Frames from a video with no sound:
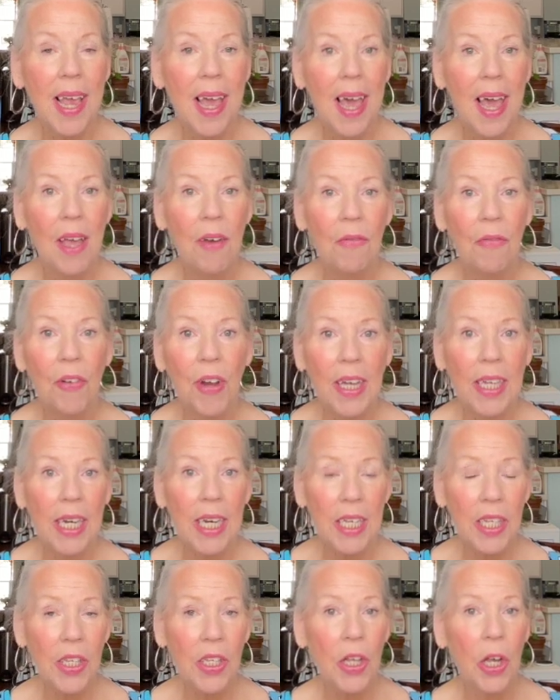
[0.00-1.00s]
and Friday
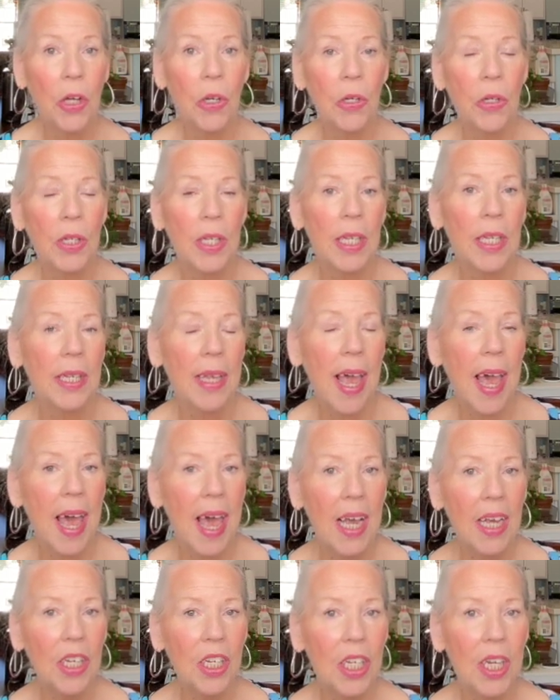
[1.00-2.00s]
Sews is a
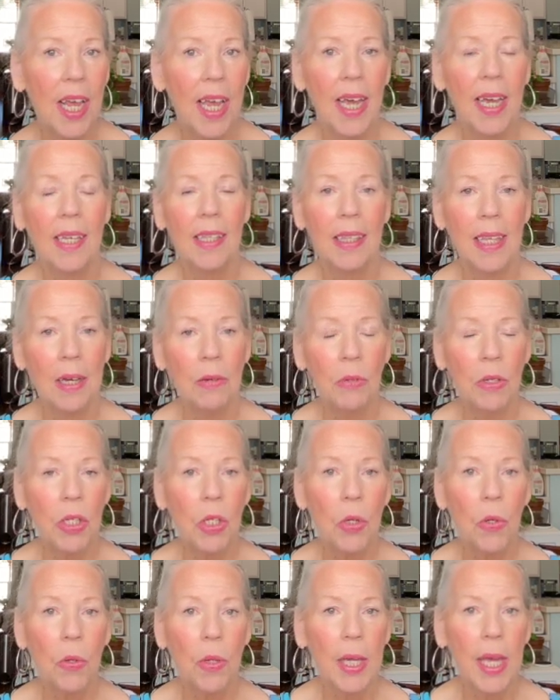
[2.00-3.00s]
hashtag that was
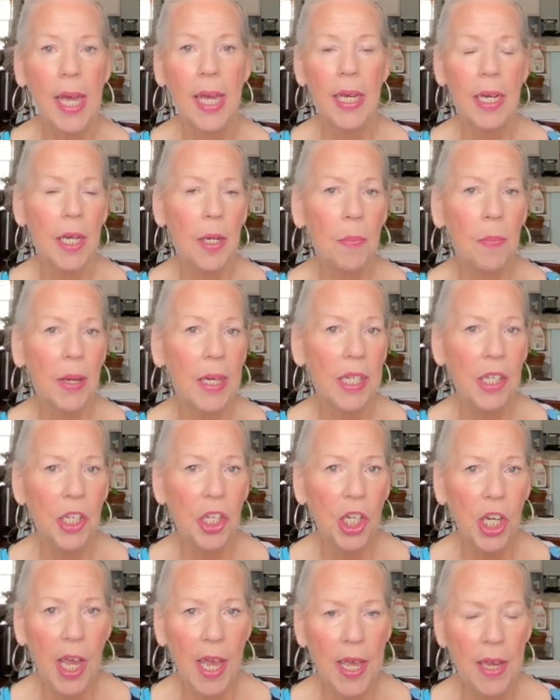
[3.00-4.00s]
created by
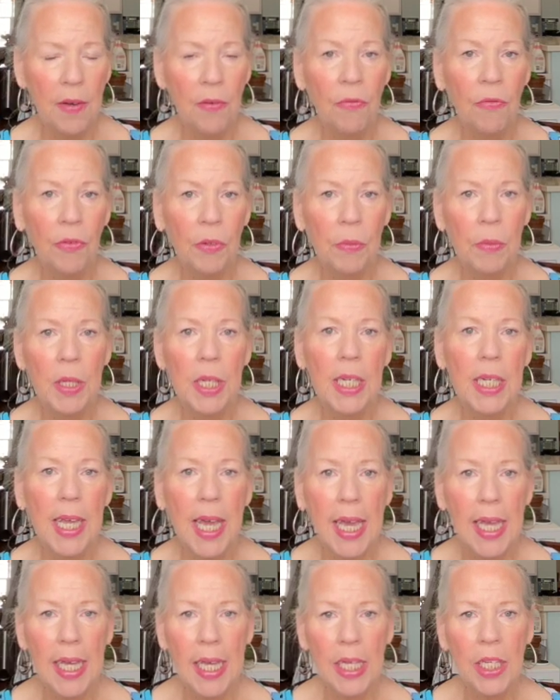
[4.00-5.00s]
Jen from
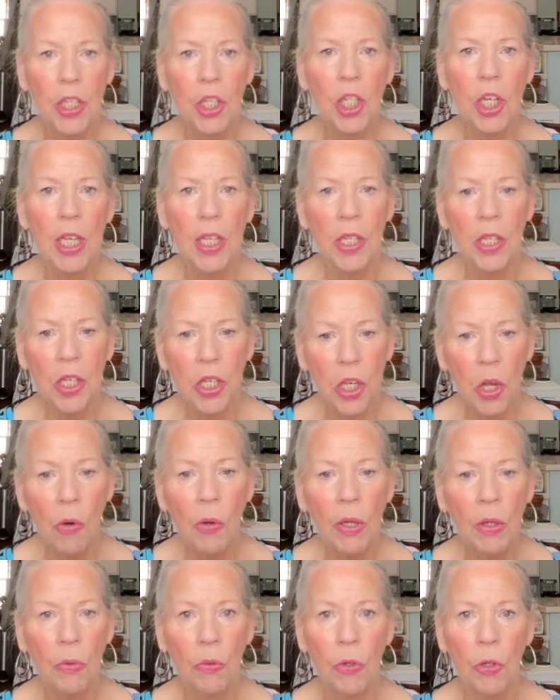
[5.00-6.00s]
Today in Jen's
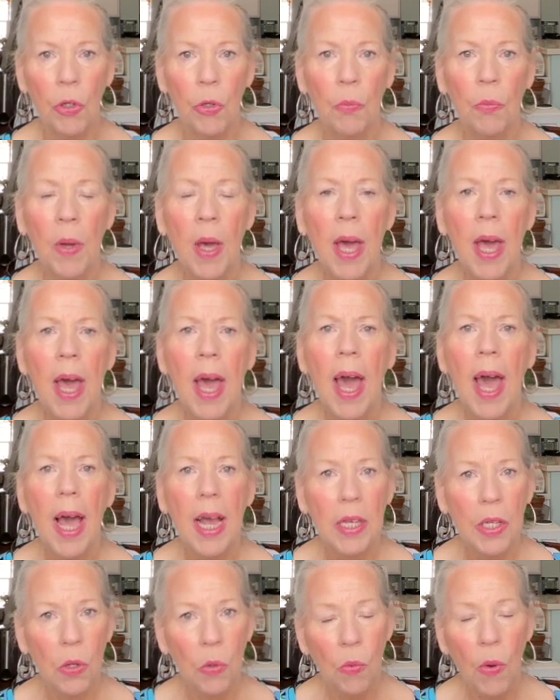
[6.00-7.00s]
Sewing Room
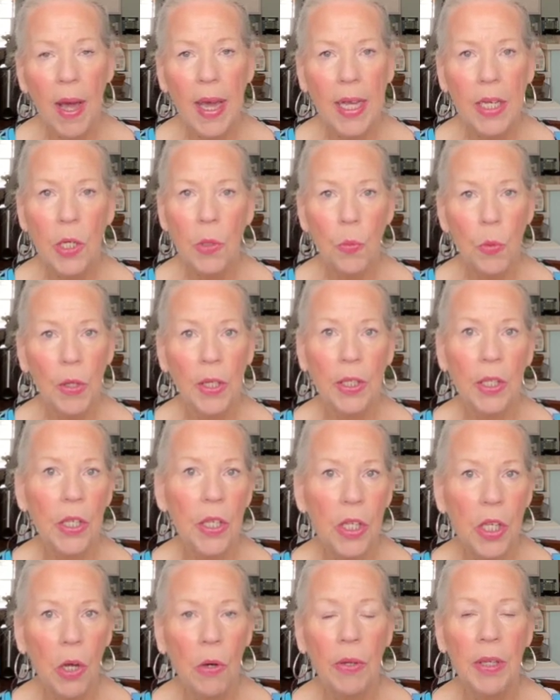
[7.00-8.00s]
as a way to bring the
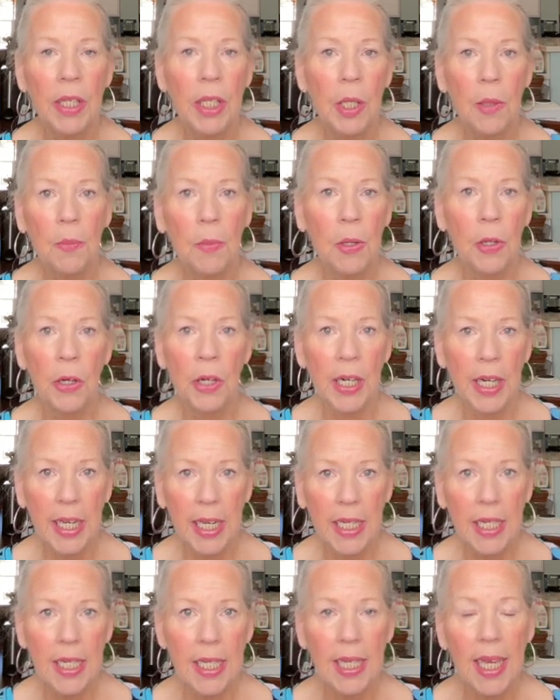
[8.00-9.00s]
sewing community
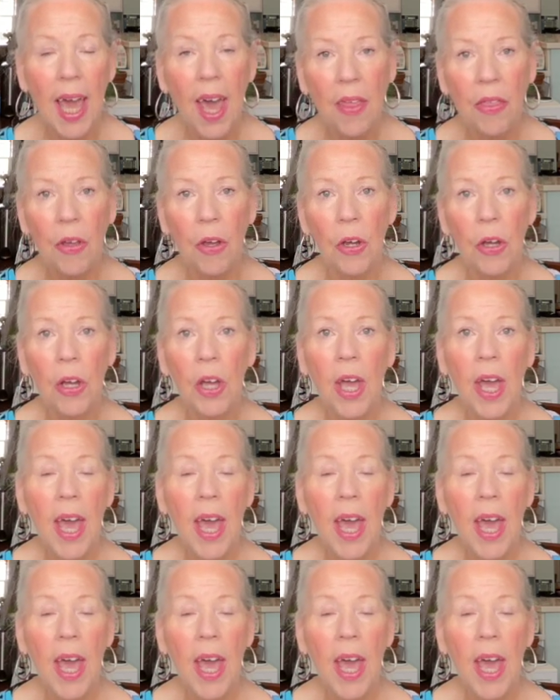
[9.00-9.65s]
together.